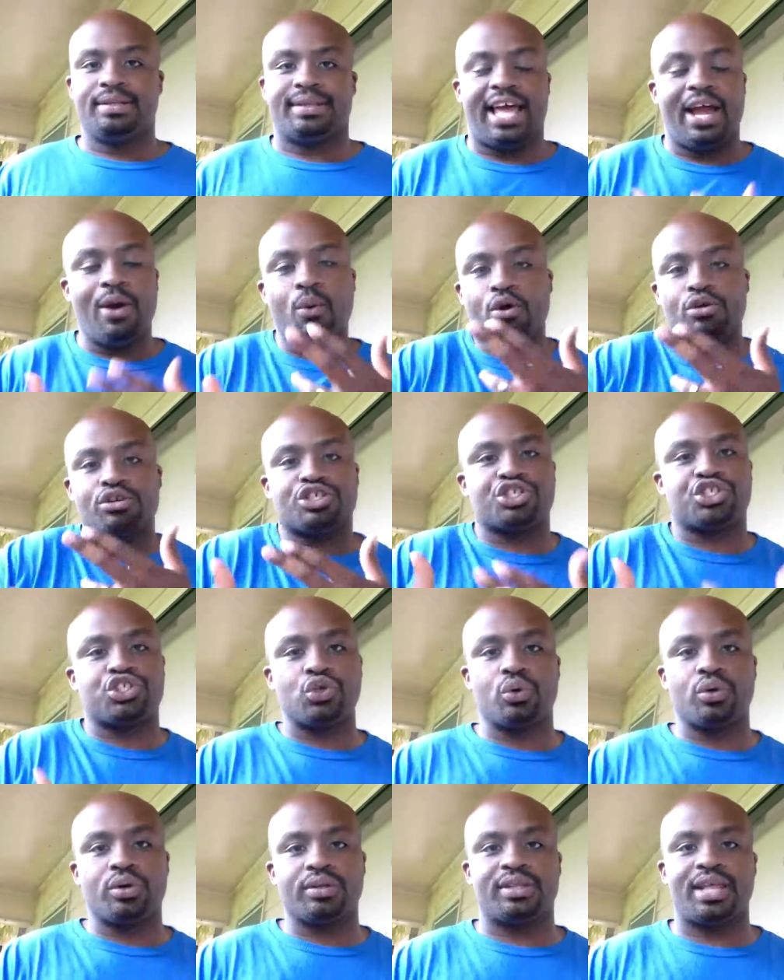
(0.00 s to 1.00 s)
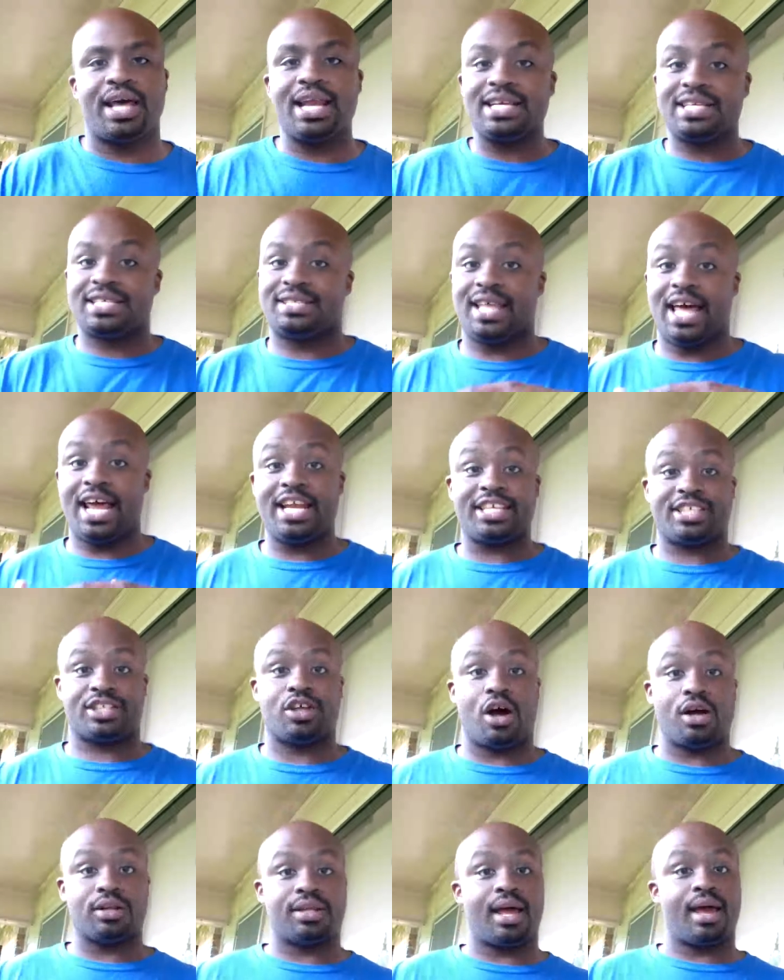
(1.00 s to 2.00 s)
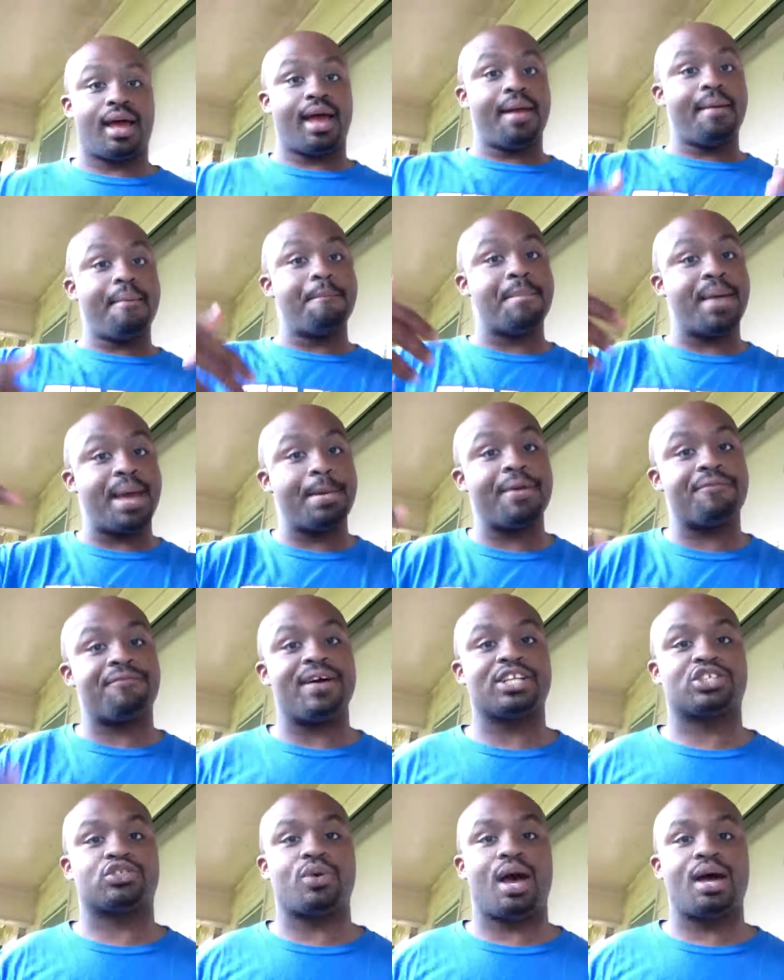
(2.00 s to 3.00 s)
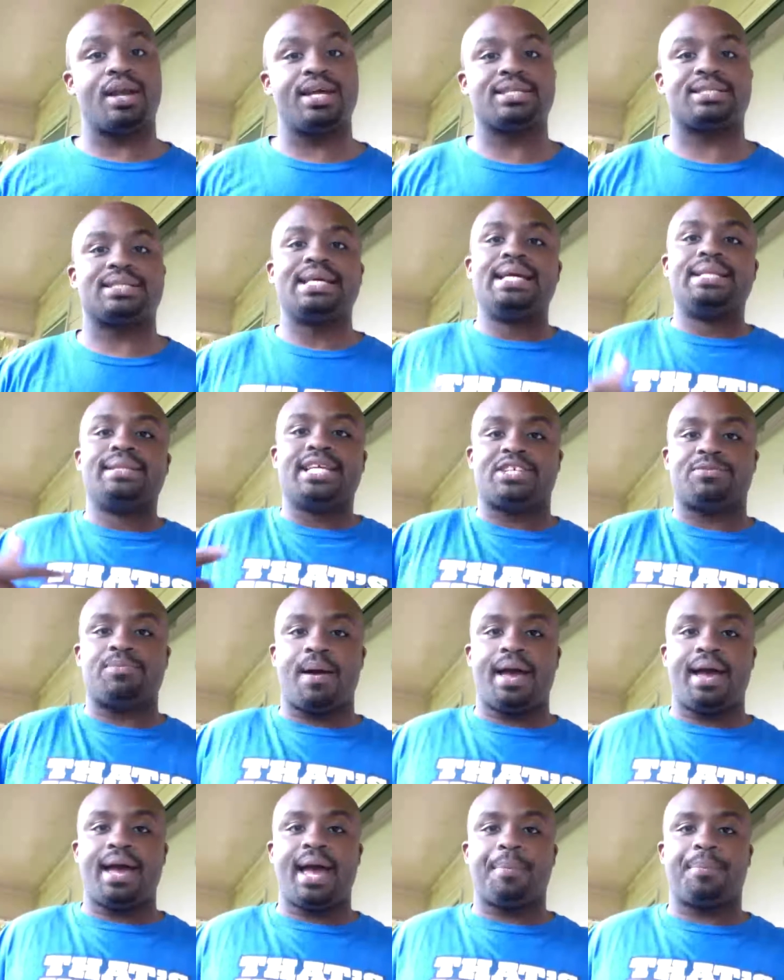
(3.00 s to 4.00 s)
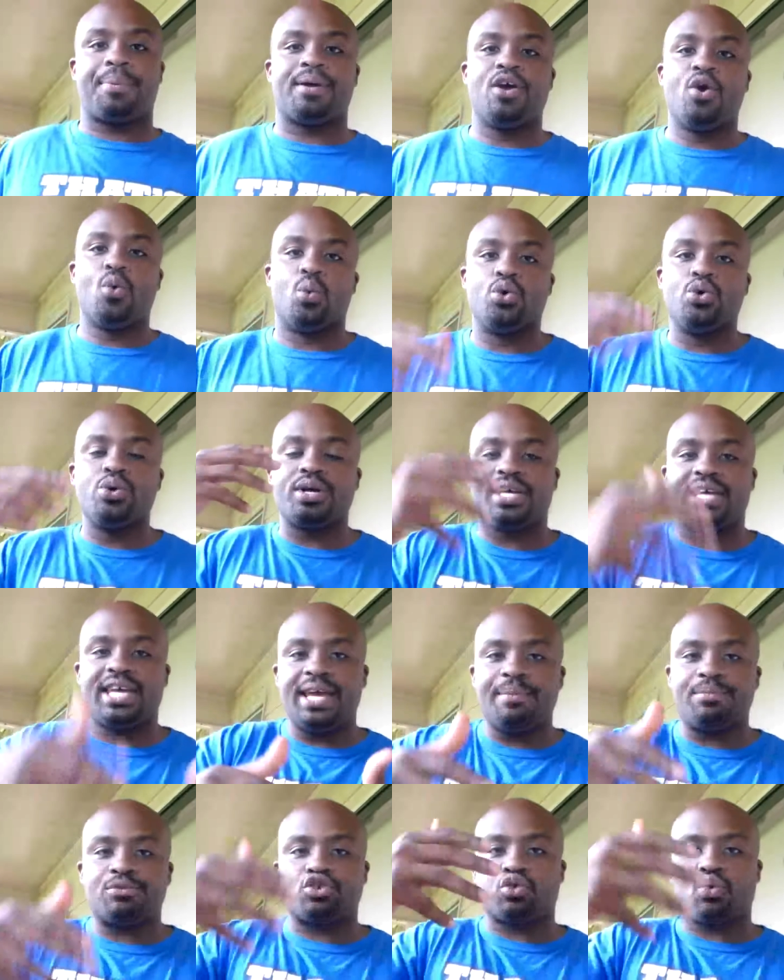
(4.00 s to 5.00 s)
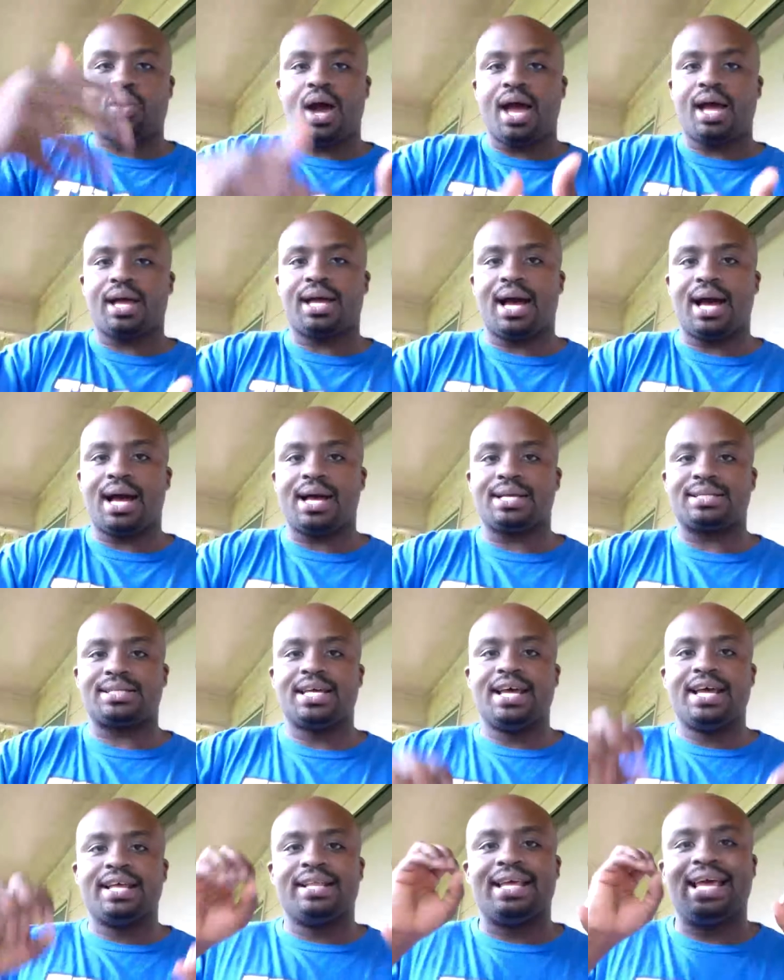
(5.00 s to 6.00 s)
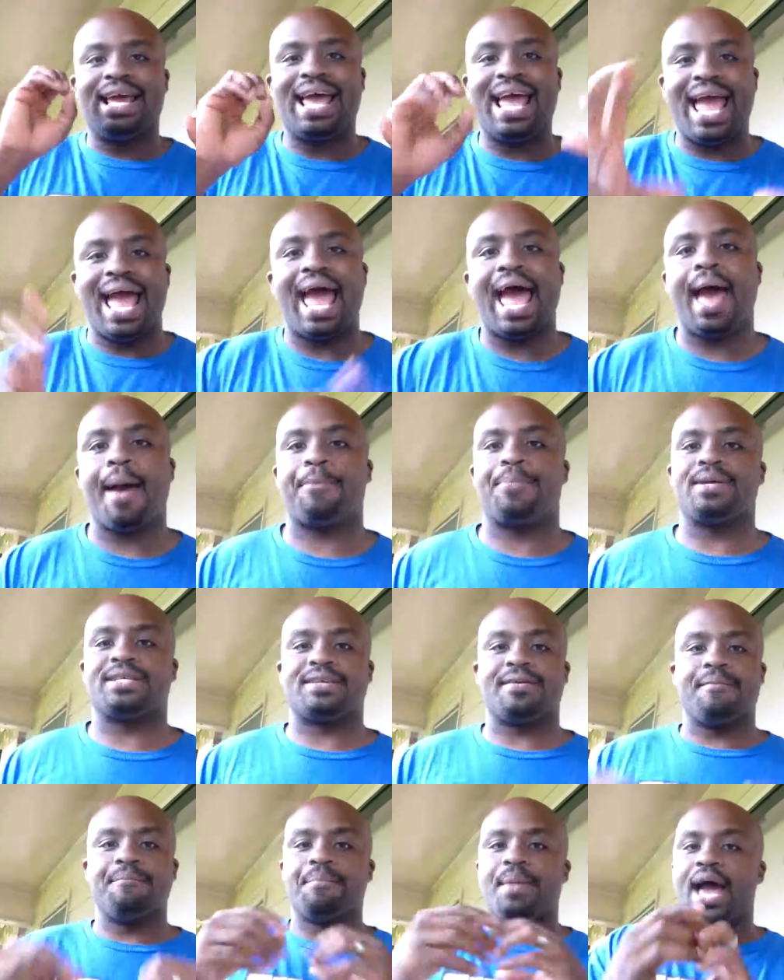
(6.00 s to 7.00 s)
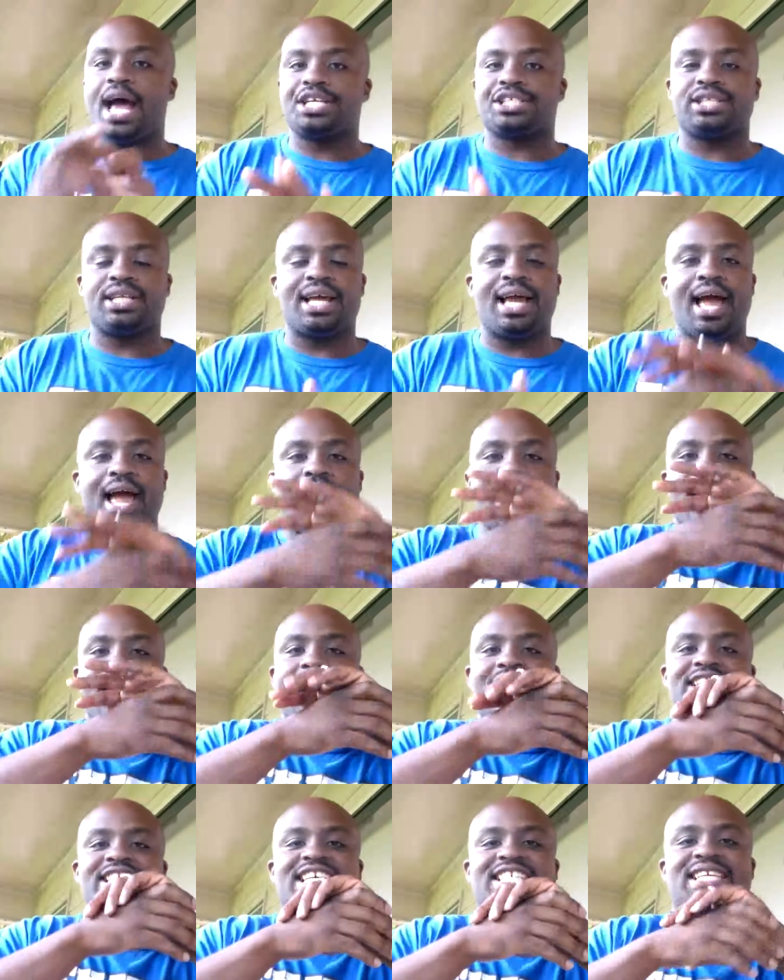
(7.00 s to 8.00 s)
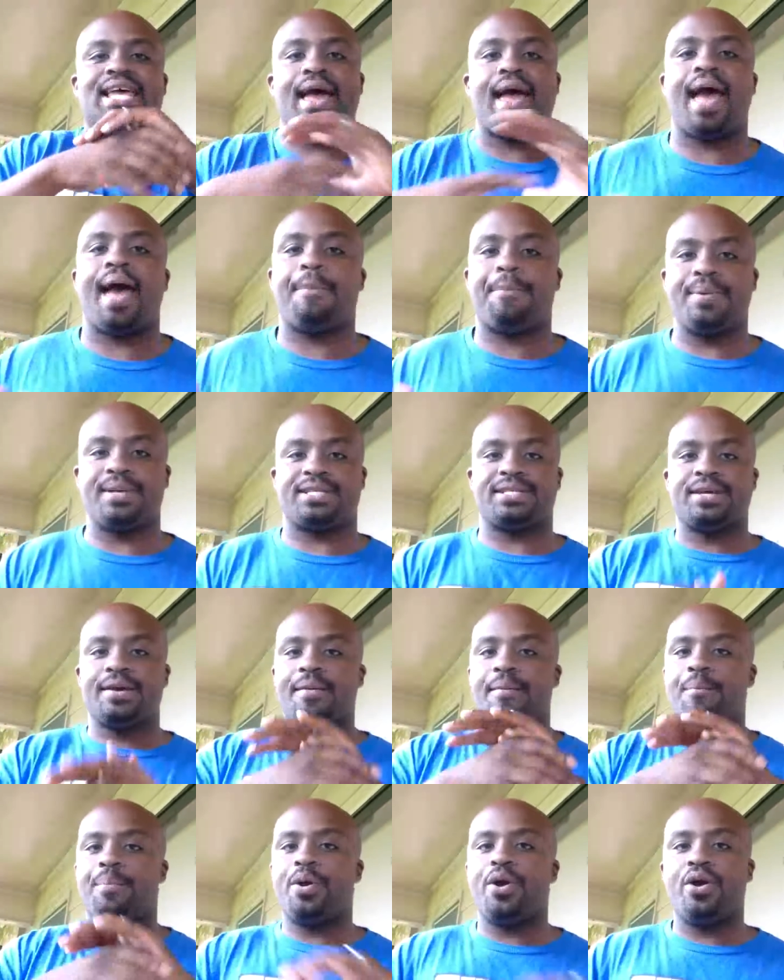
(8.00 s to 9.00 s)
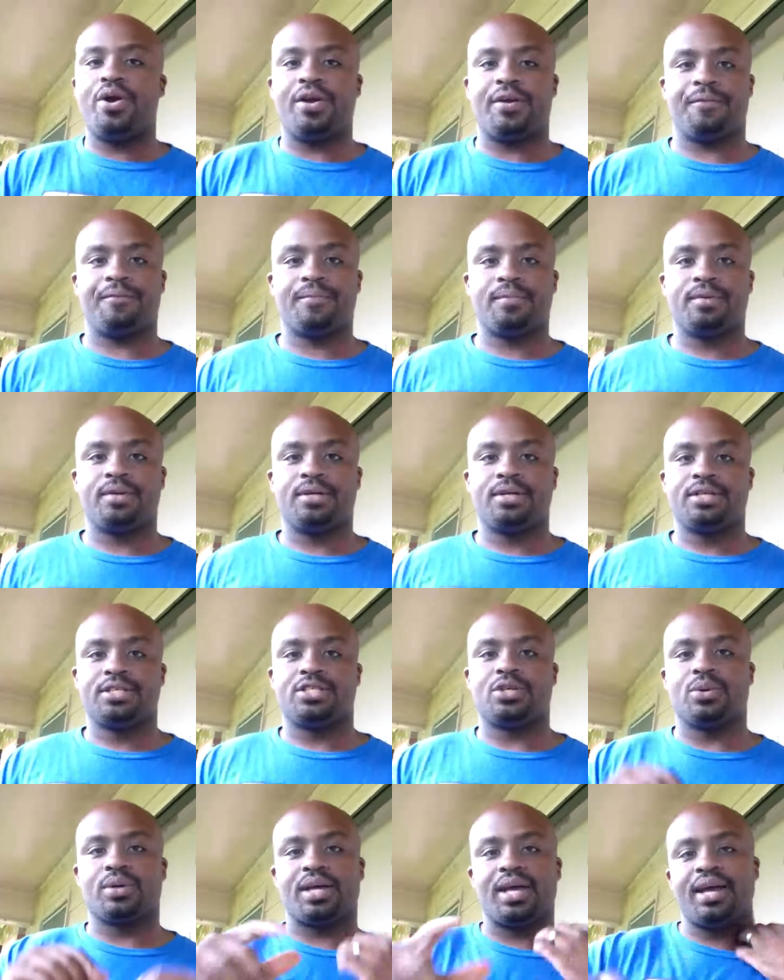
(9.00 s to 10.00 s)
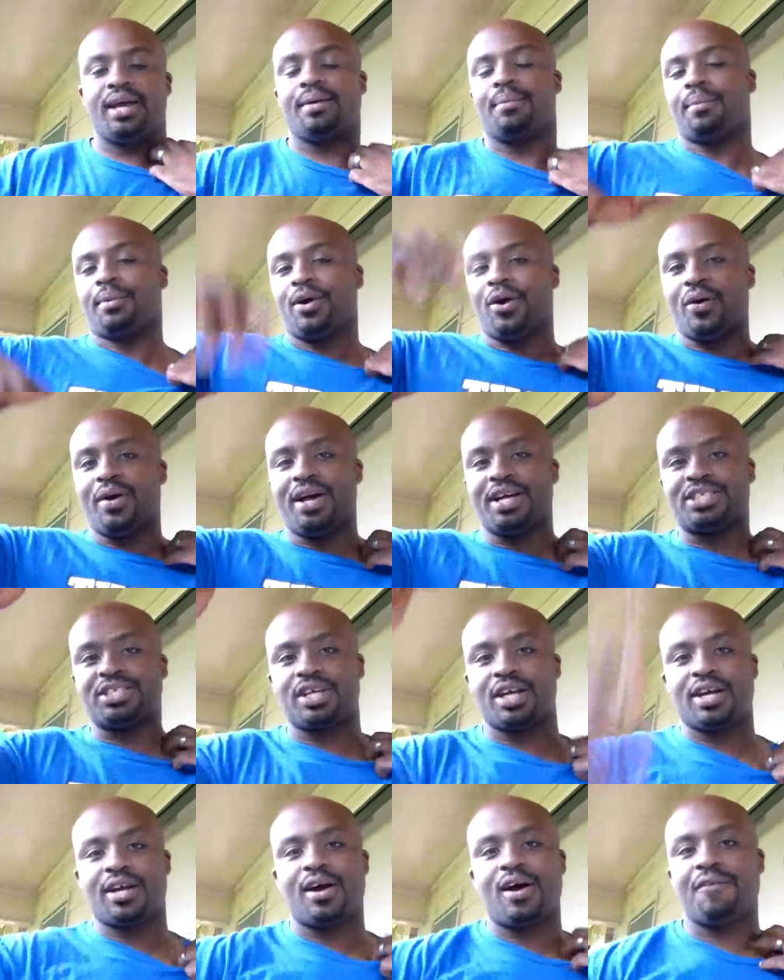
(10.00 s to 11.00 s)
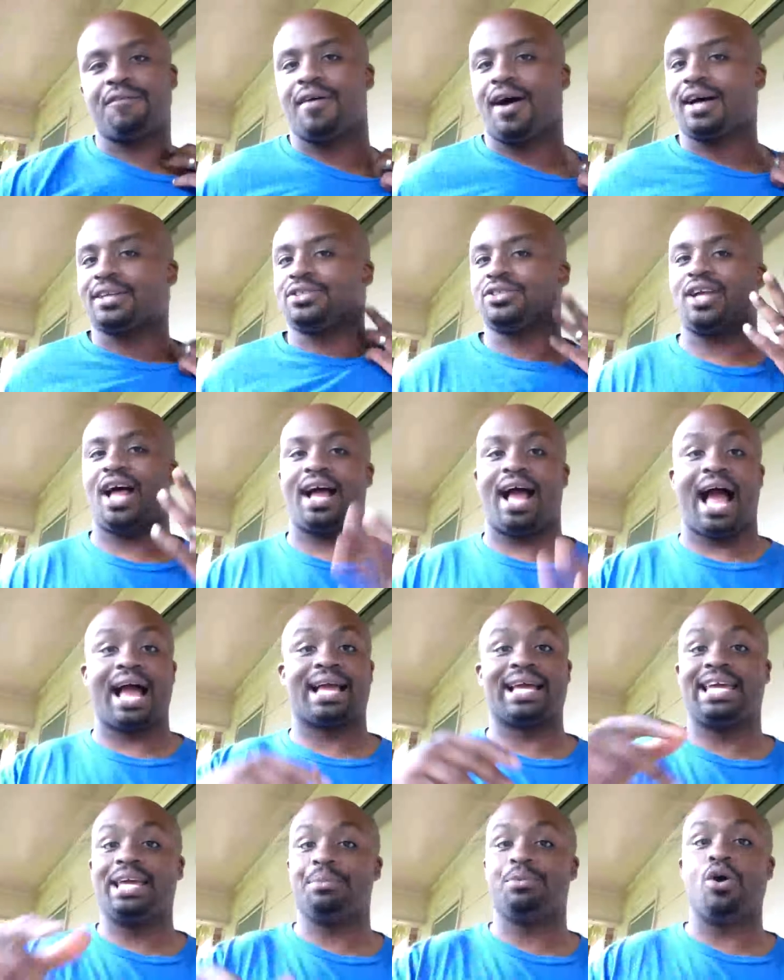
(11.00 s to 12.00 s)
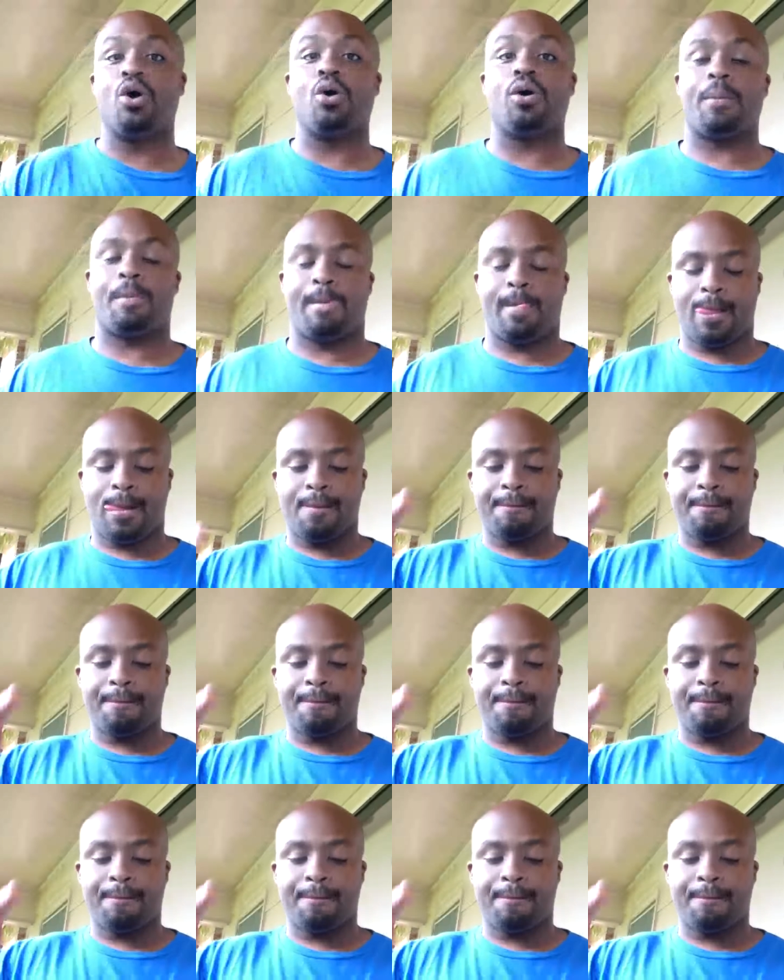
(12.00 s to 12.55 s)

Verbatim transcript: They weren't sure. They just they just thought that hey maybe if I try this, this might happen. When you keep trying, guys, it happens. Magically, it just happens. Period. So again, I'm gonna go ahead and shut it off so I, I can keep going